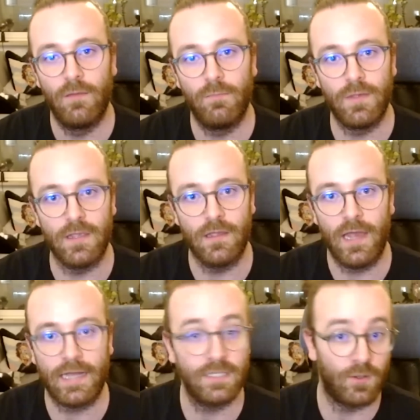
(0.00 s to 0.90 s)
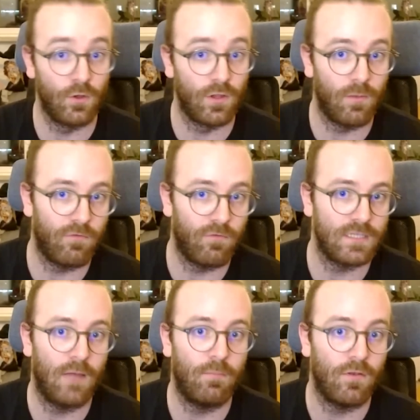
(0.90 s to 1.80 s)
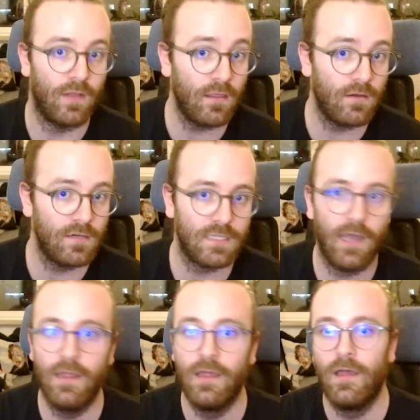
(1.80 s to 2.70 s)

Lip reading: be executable, for example, in Etherscan,